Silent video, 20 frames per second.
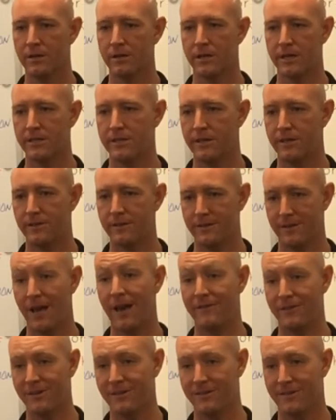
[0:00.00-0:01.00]
because you,
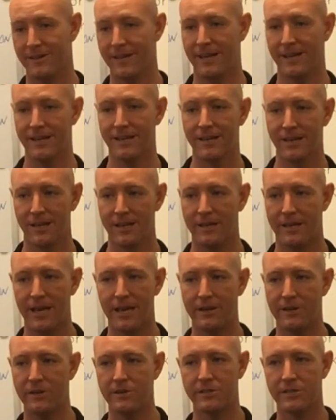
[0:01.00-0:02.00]
yeah.
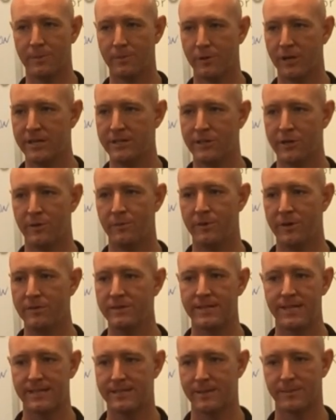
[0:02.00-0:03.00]
Yeah, you suppress your
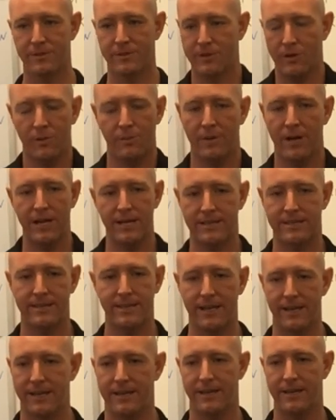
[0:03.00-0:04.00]
immune system so much
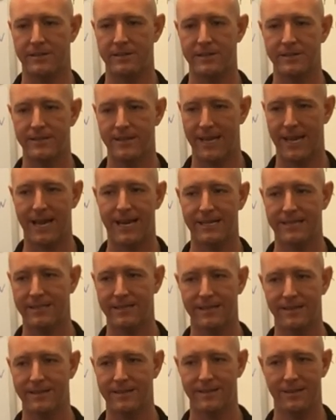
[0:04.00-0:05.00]
that it just has
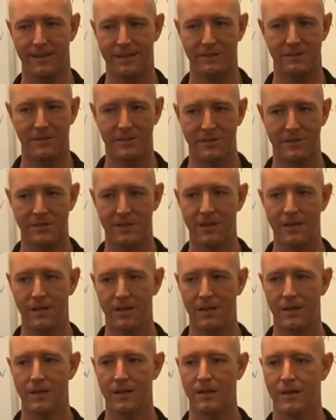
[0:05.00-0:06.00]
to. So same just, thing
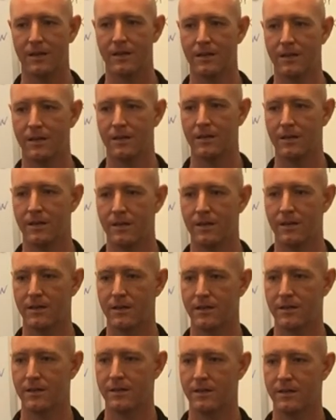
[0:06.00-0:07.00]
if you run a, a, bike
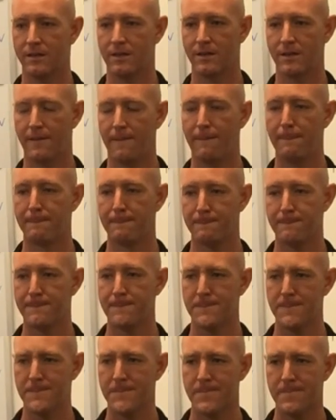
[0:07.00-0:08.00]
ride, but you're
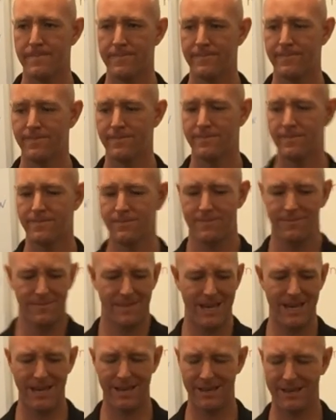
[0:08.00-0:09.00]
not racing. You know, you
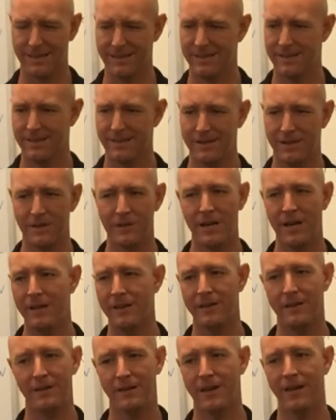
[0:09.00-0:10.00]
just. Yeah, you're not
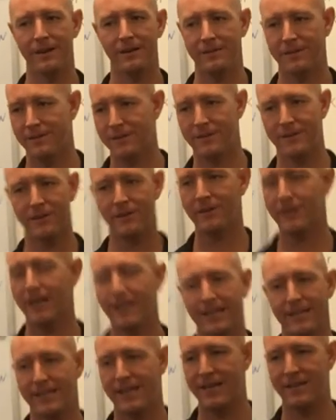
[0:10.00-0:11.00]
you're not in